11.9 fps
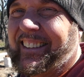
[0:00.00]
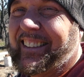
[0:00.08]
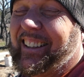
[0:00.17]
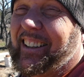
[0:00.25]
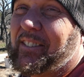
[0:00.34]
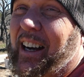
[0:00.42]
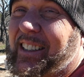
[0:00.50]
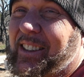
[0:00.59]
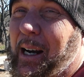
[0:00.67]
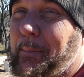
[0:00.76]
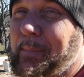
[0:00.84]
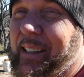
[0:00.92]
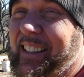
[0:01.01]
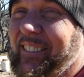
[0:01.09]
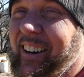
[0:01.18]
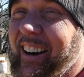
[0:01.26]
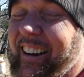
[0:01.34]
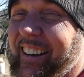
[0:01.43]
so if I drop you in the
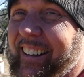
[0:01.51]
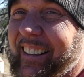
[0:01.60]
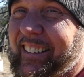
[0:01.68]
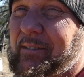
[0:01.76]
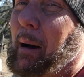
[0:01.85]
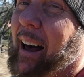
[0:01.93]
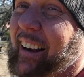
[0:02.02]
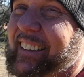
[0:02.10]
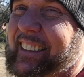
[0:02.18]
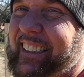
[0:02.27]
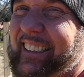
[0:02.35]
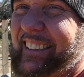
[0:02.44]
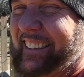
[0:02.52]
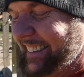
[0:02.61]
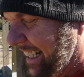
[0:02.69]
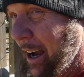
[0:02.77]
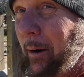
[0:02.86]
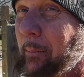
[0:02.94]
water, apologies.
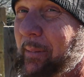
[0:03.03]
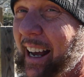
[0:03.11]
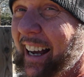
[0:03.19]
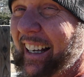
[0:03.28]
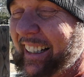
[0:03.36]
I hope not.